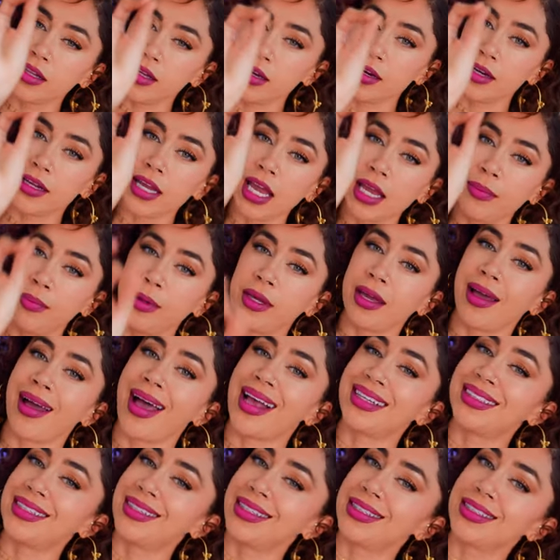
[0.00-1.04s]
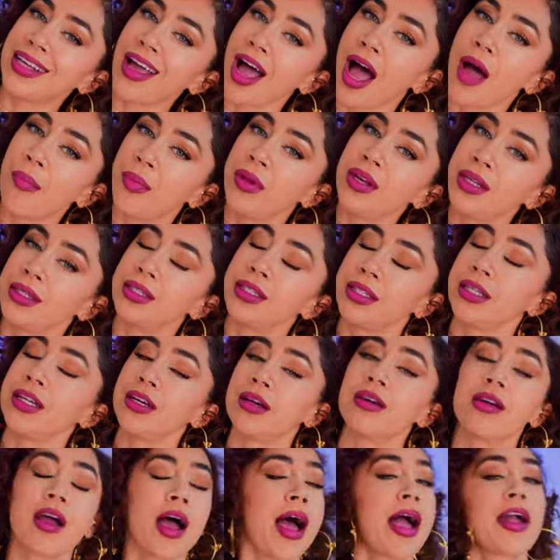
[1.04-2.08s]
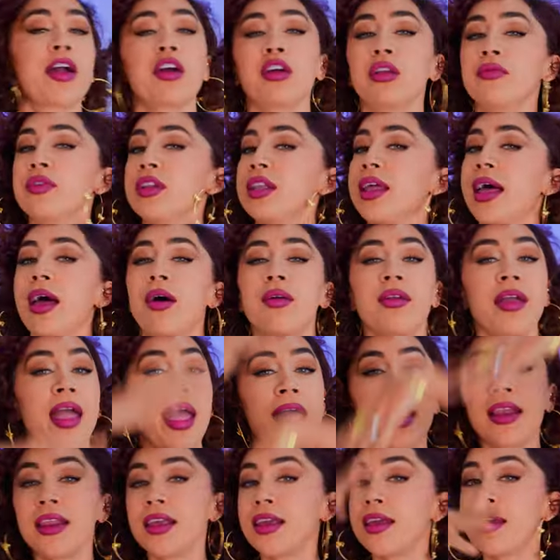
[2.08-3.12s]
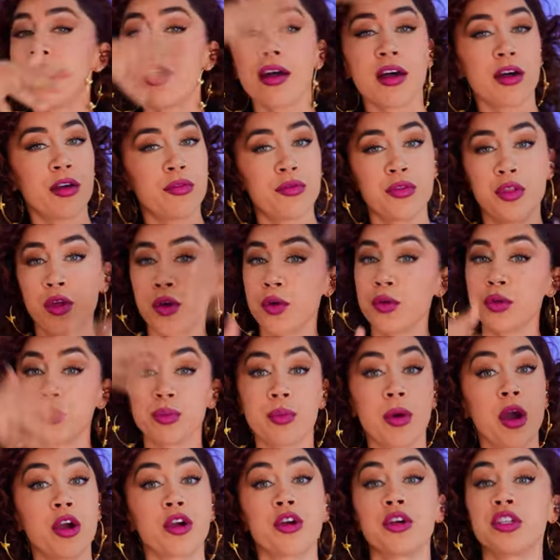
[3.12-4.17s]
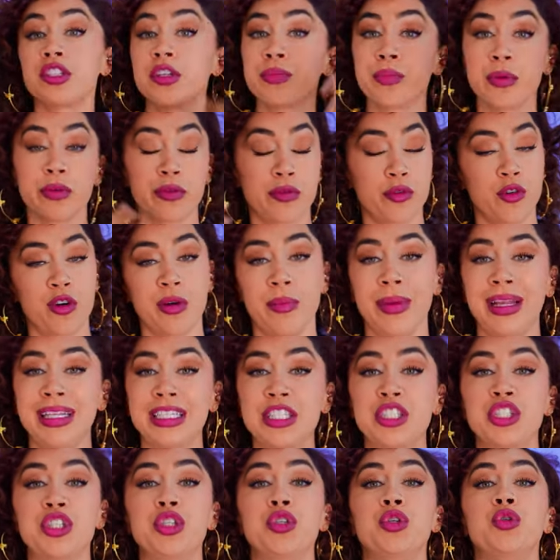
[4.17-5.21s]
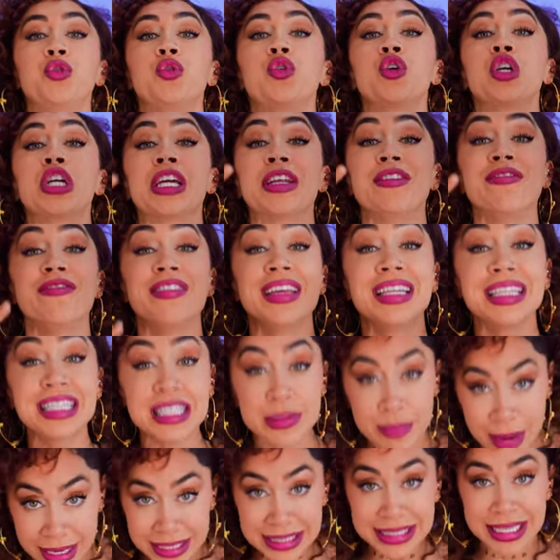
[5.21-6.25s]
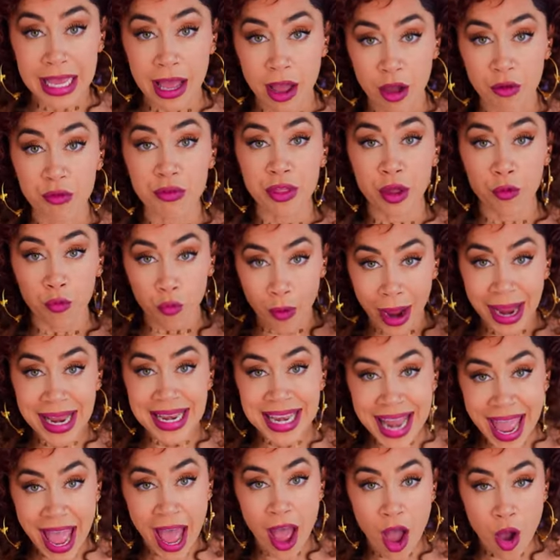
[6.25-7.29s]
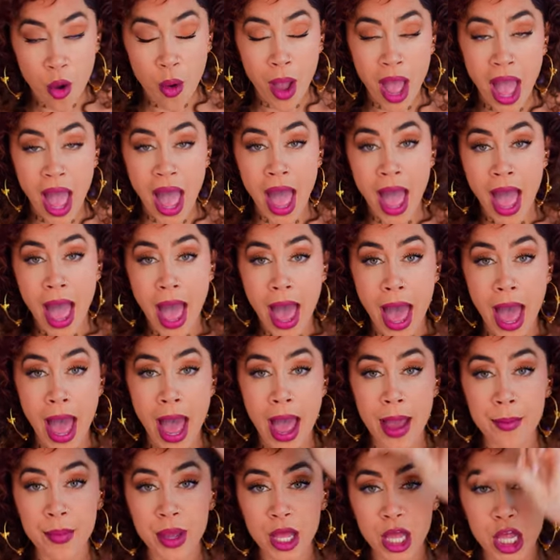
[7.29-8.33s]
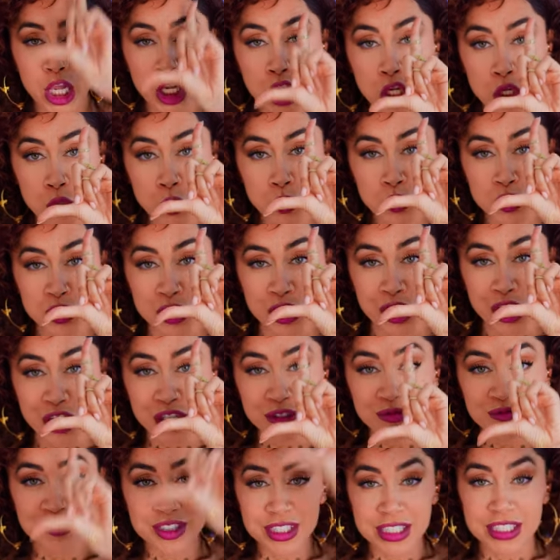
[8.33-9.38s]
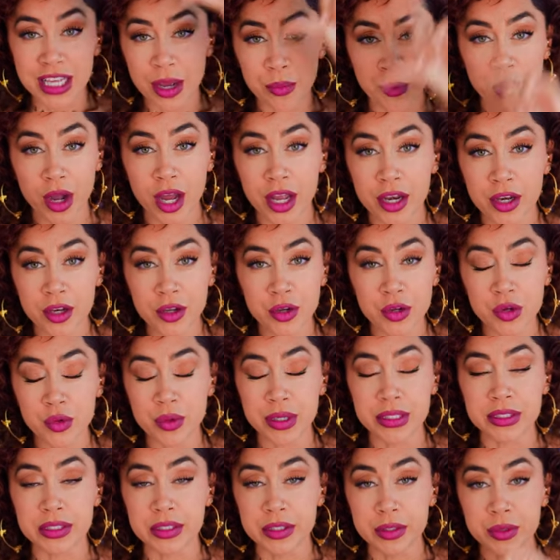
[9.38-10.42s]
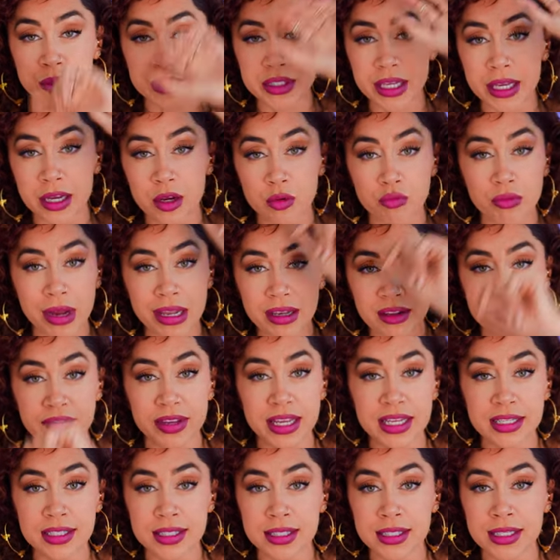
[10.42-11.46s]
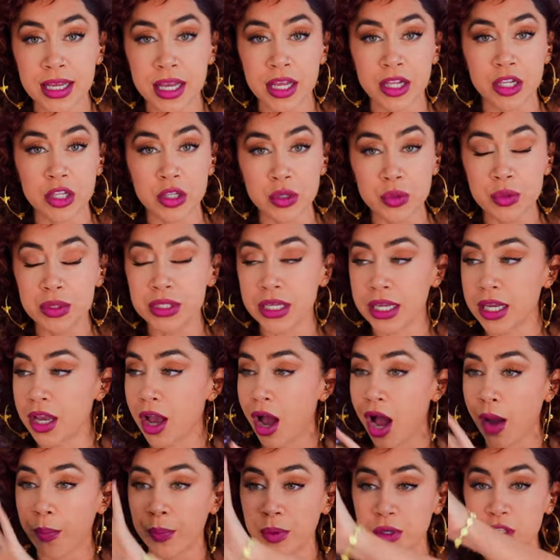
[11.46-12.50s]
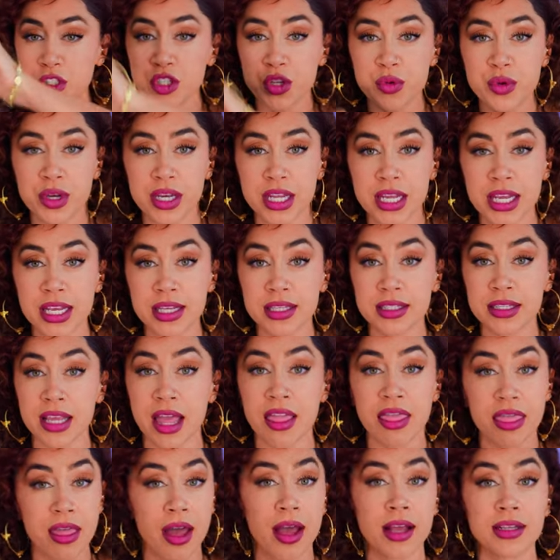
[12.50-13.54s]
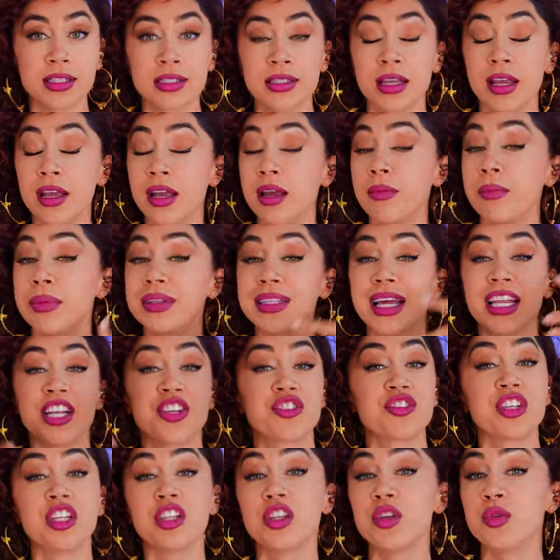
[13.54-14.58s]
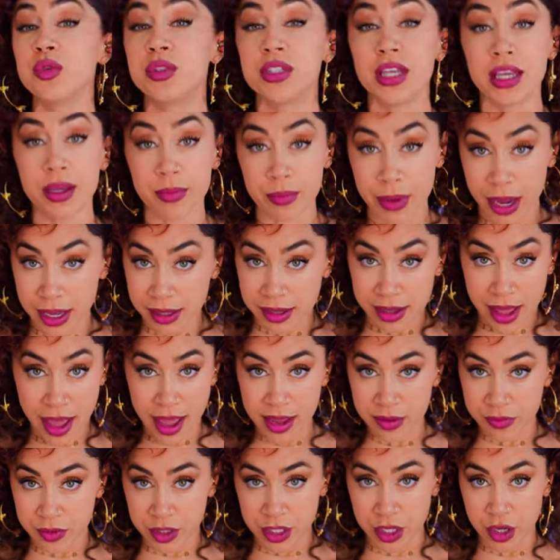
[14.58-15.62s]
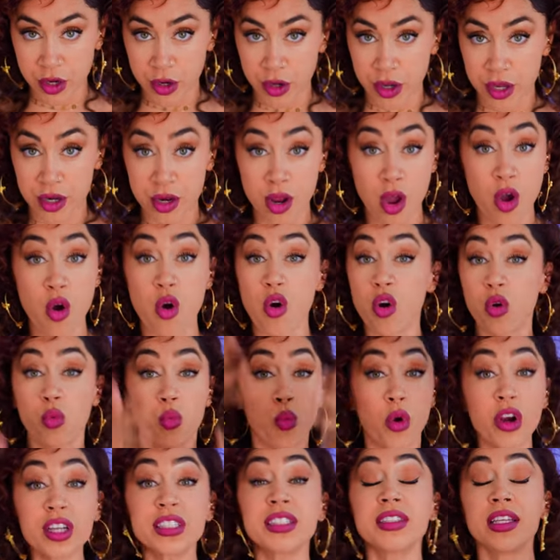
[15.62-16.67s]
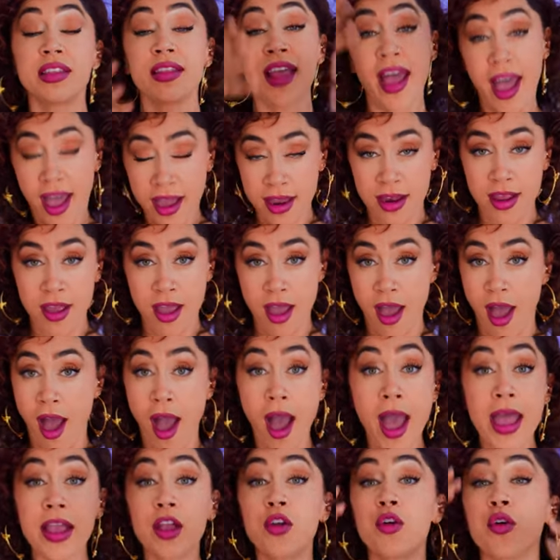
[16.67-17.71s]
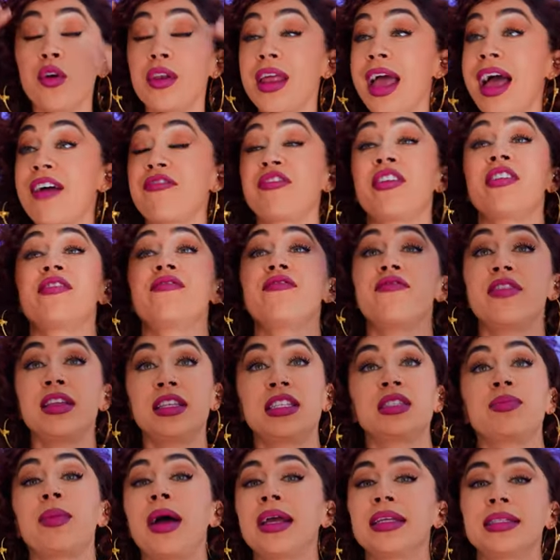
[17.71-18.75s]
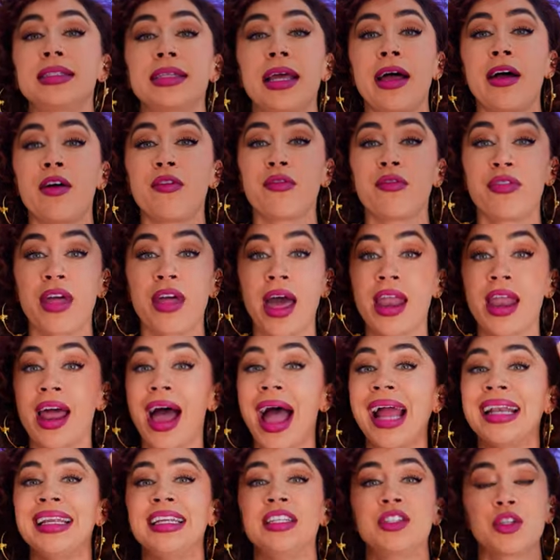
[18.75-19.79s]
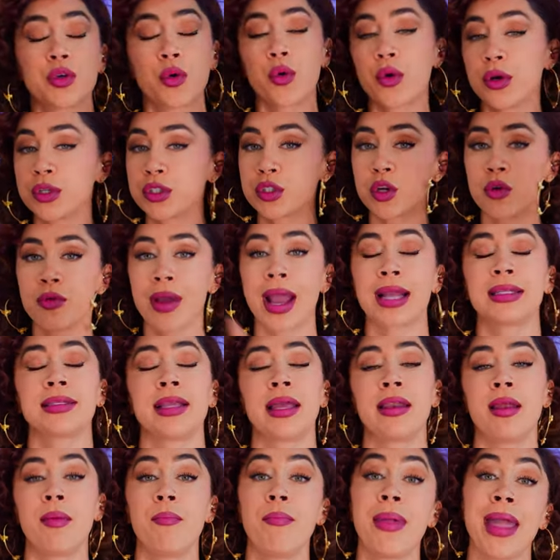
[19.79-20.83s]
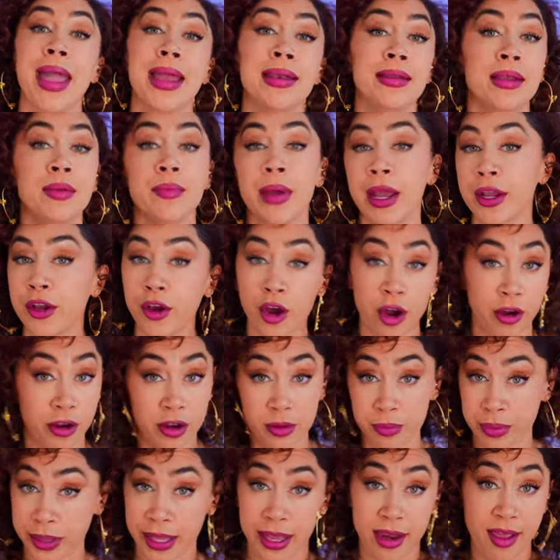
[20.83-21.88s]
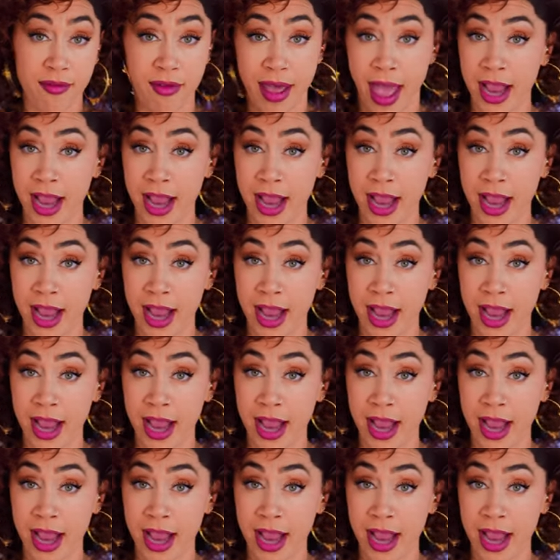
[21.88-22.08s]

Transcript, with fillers: clear KPIs at the top of this year, I could have allowed any of those markers of performance to convince myself that right now, I'm a loser, someone who is losing relevance, losing opportunities, and thus potentially losing my livelihood. Or worse than that, I could have convinced myself that I need to course correct and abandon my current plan of